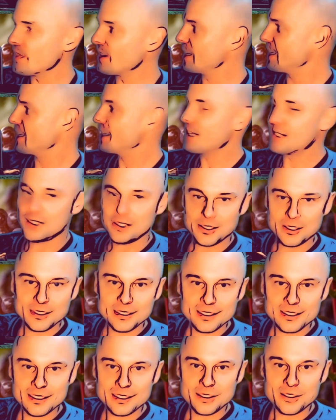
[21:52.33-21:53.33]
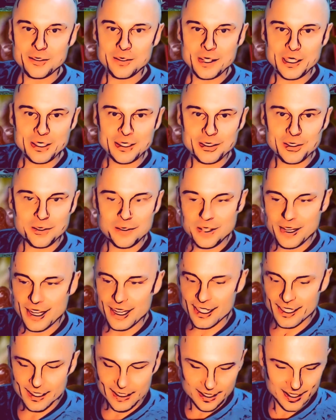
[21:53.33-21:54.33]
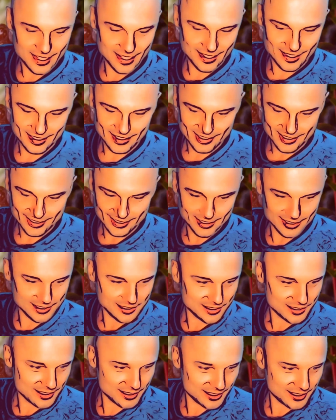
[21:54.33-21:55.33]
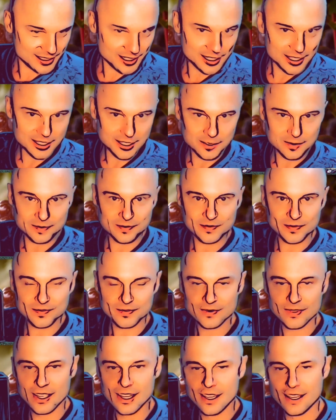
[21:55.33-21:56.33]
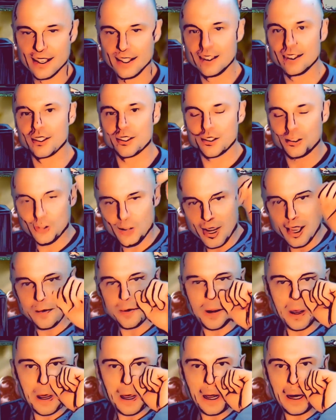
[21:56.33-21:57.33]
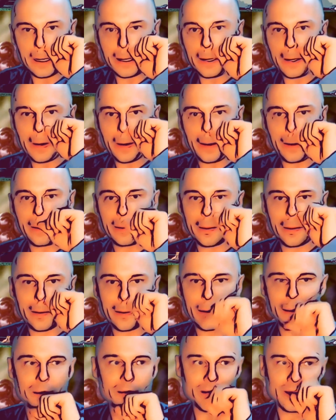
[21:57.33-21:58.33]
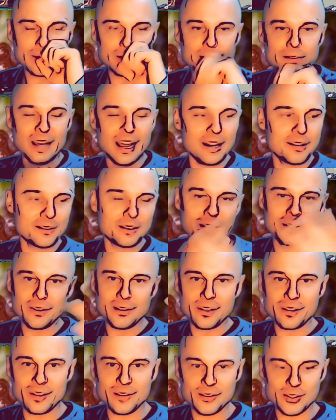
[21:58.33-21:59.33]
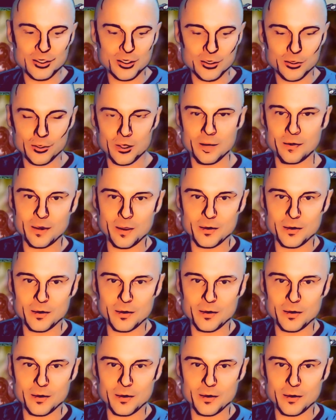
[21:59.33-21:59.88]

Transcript: I got the green screen and, you know, tripod. And I'm like, well, I don't know. I don't have a script.